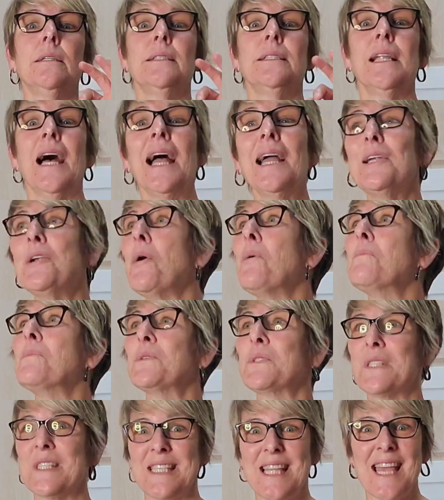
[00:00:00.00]
Nine,
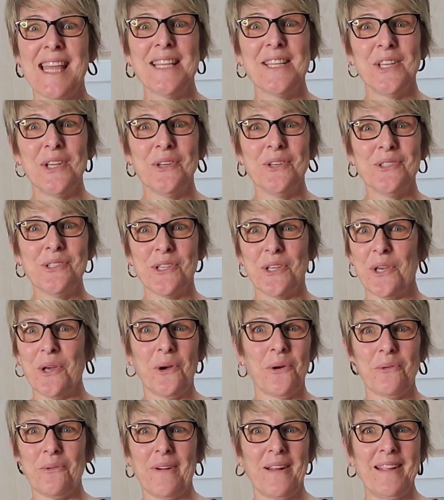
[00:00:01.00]
almost 10 years
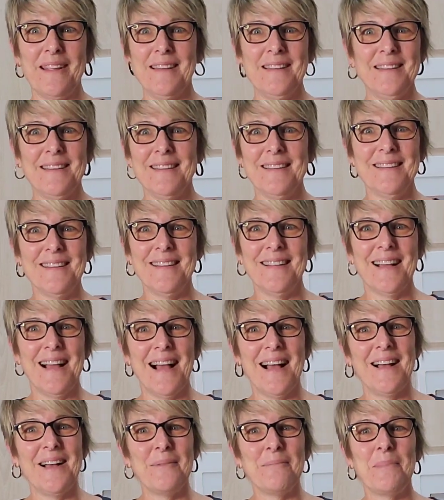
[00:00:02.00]
ago, right?
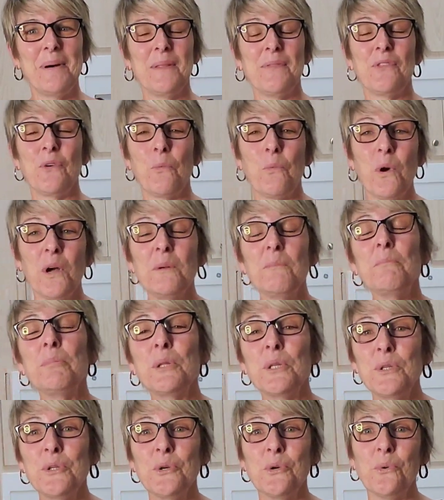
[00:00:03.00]
But the one
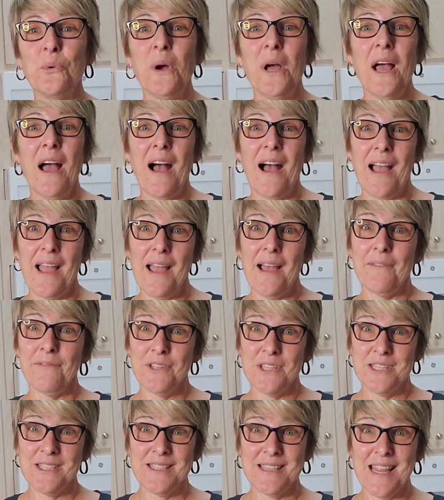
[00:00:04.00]
blue, I have
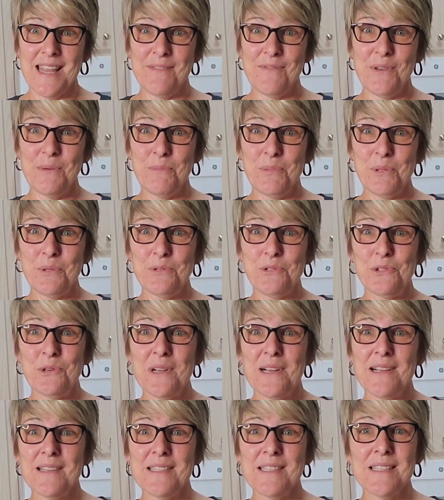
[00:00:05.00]
this navy blue
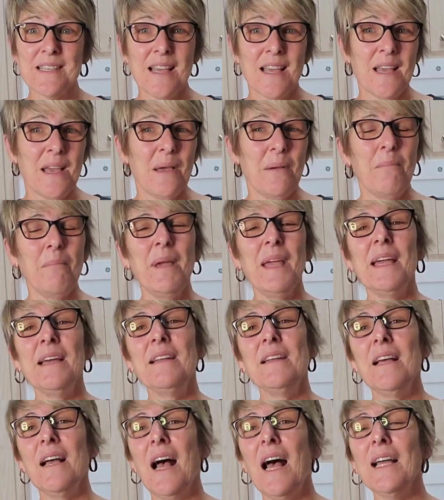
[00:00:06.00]
dress.
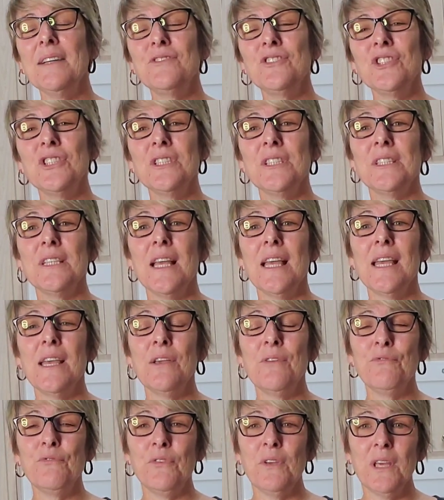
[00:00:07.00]
Man, I just,
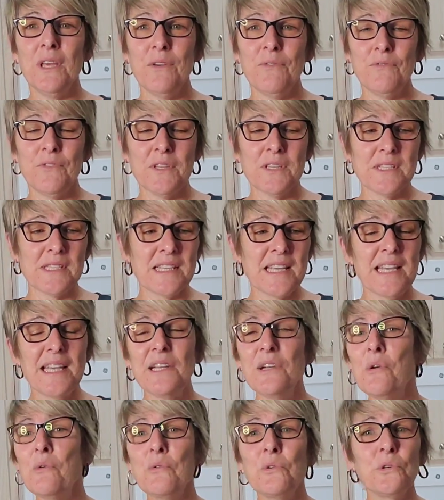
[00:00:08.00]
if this
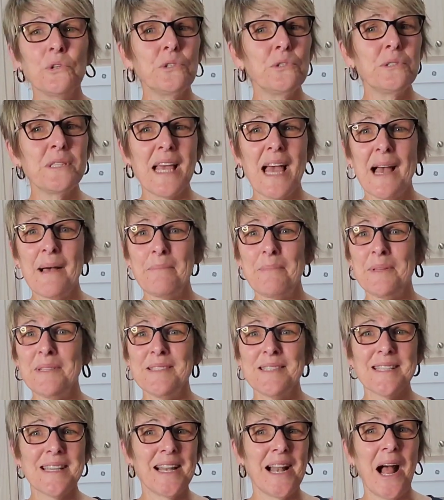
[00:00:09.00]
keto cruise
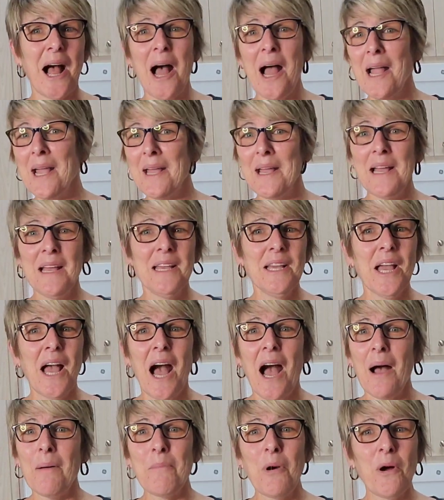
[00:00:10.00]
happens and
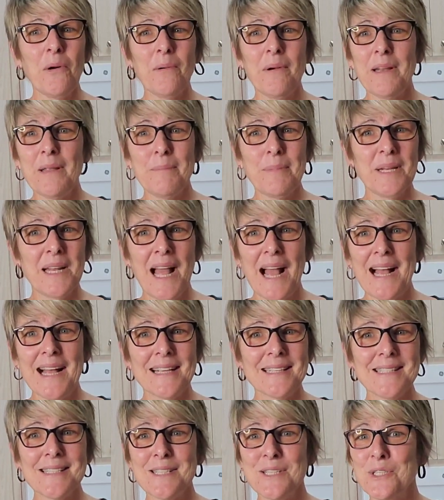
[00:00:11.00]
I'm already been
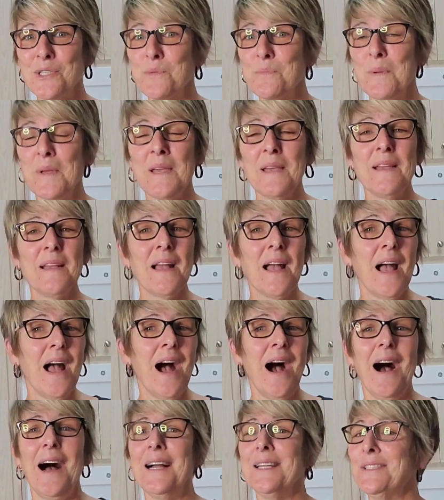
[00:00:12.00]
asked to speak,
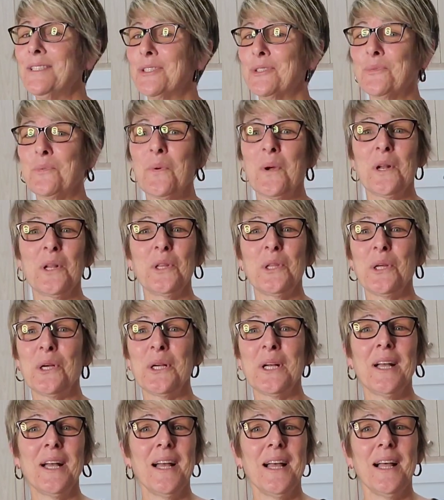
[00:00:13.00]
I just want to
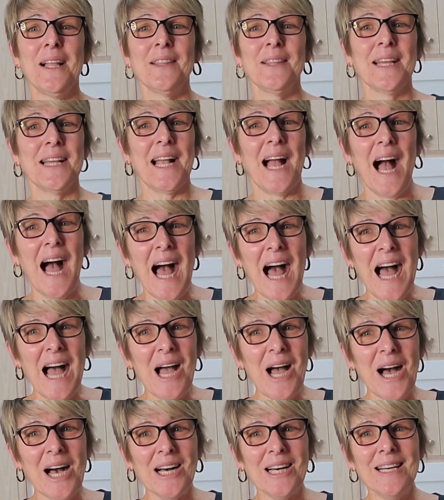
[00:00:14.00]
look like,
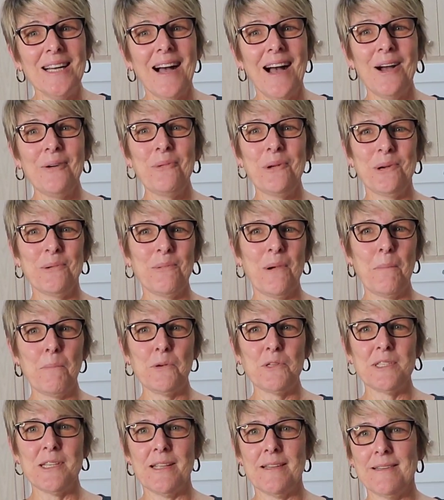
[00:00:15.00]
I want to
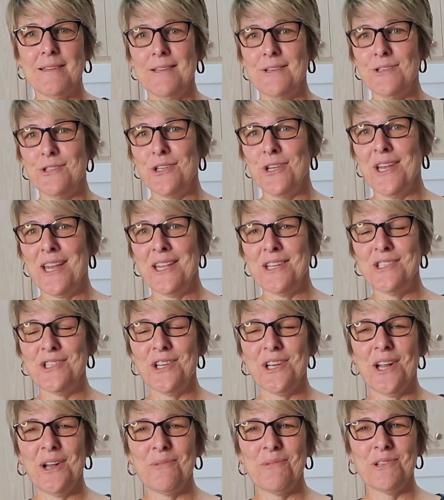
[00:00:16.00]
represent Ninja
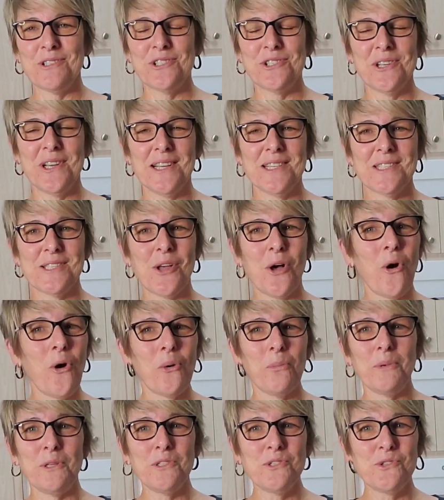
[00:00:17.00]
Nation. I want you guys to all
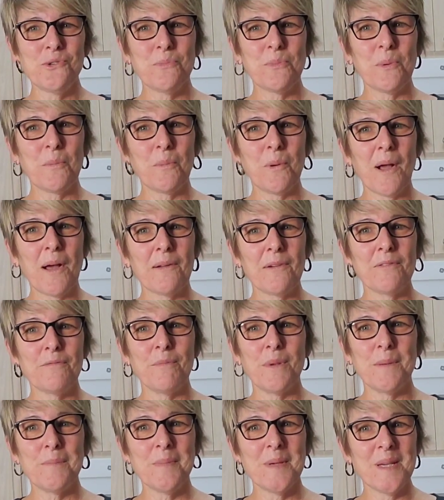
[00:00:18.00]
be super proud of
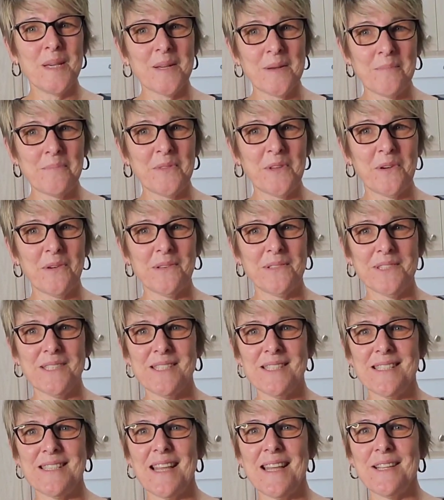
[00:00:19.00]
me being up there on the
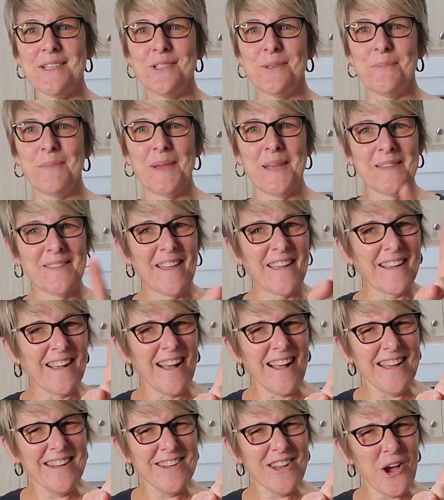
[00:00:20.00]
stage and being like,
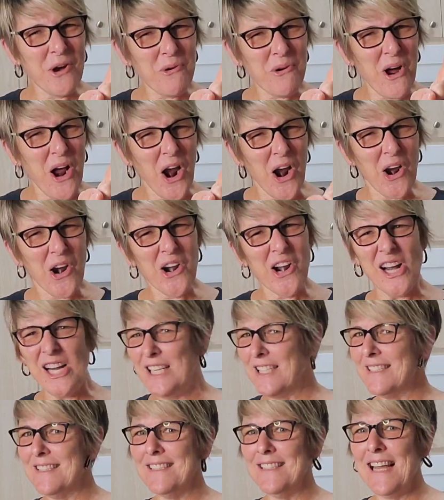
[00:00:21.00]
I know her.
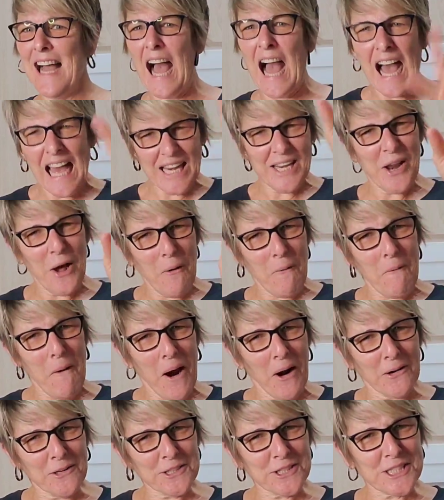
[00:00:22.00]

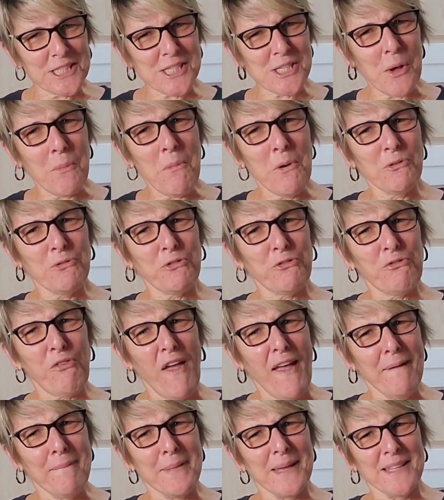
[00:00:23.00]
She's the most
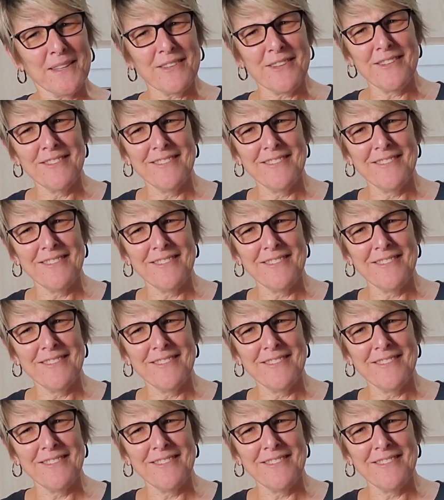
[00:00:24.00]
famous.